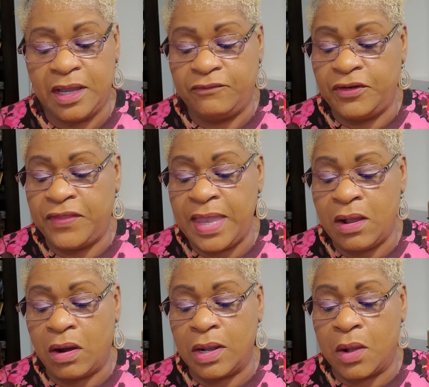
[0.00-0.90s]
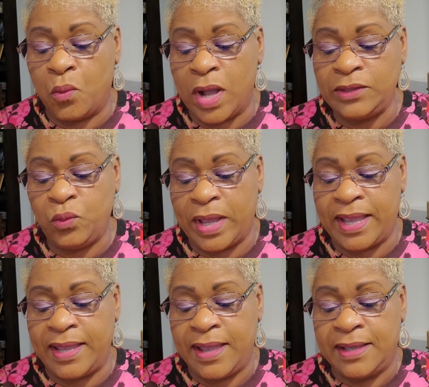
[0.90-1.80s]
for they are one
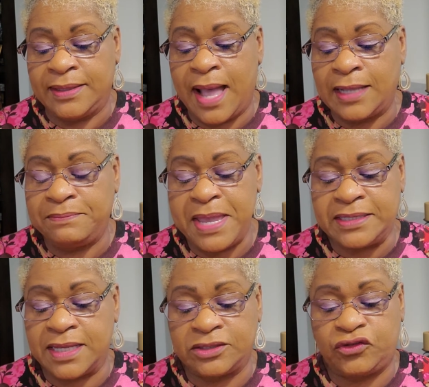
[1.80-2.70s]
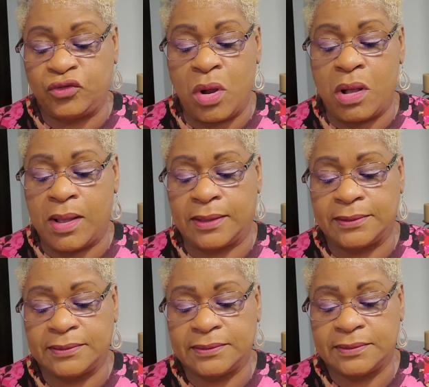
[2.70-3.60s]
way God makes us
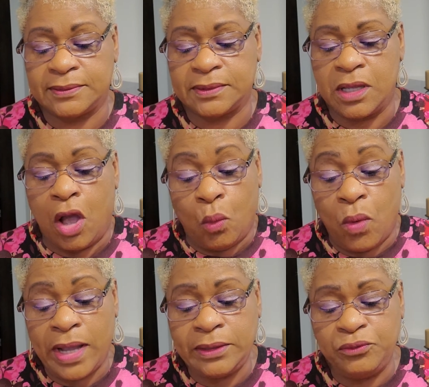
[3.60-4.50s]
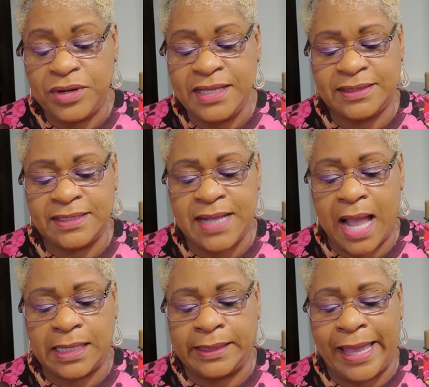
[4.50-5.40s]
strong. One reason
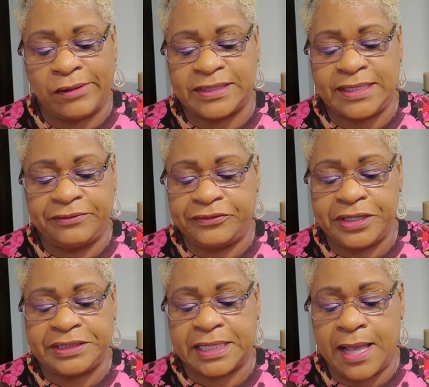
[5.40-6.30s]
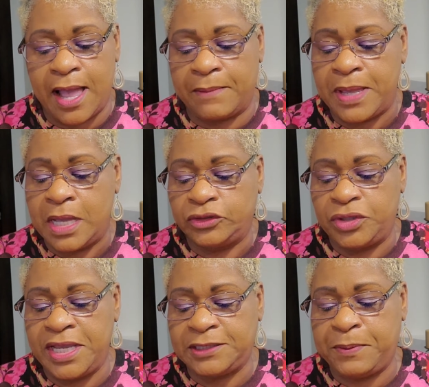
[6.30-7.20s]
God allows suffering to come to
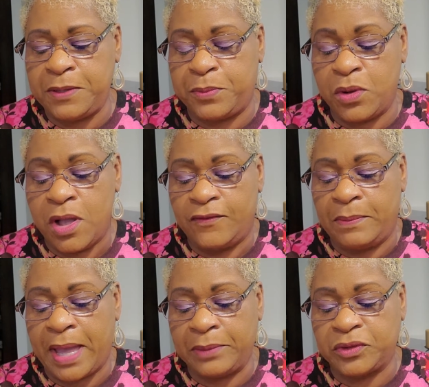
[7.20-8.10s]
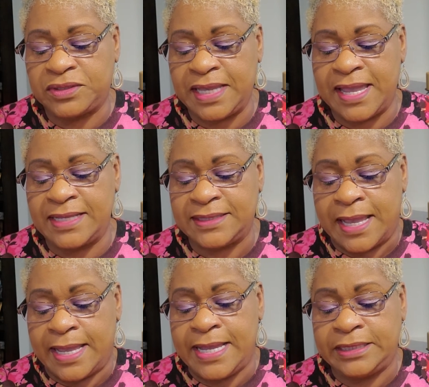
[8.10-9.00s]
his people, the Bible says,
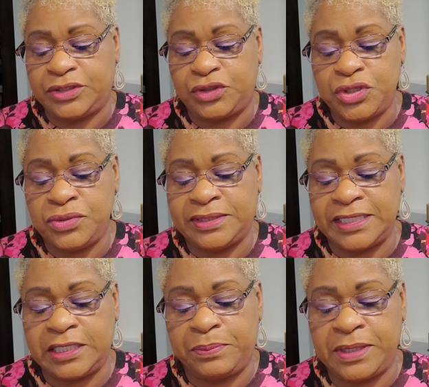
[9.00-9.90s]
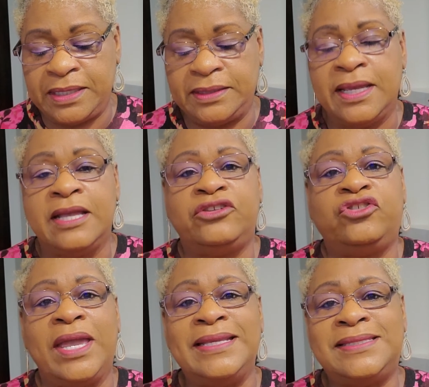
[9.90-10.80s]
is to discipline,
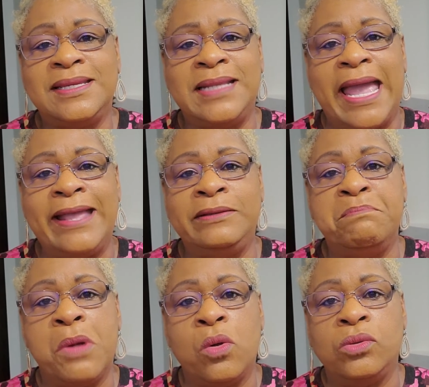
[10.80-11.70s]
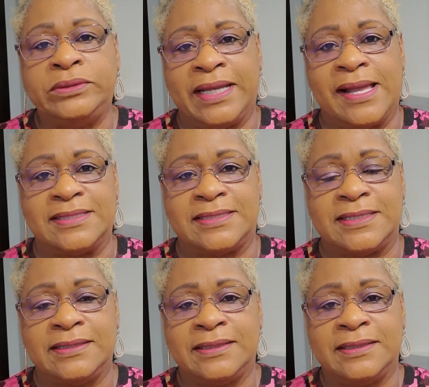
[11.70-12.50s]
chasten, and mold us.